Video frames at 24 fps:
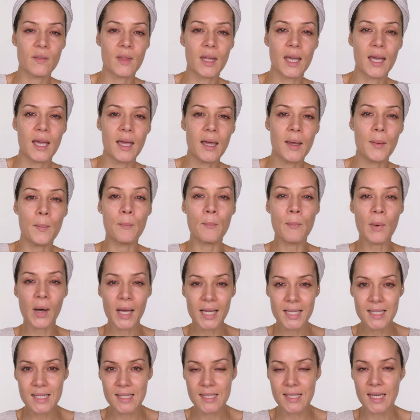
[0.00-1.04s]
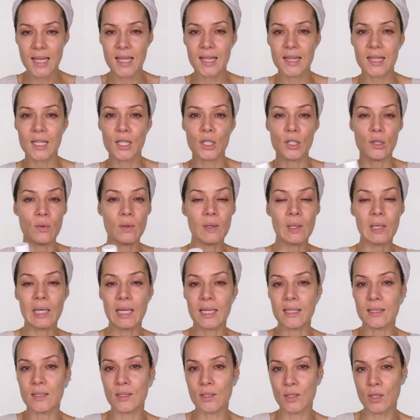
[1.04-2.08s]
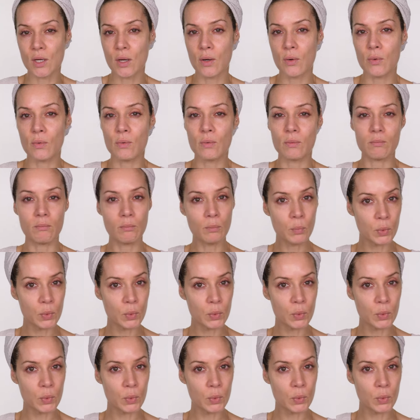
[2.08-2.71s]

that mindset that you cleanse, tone,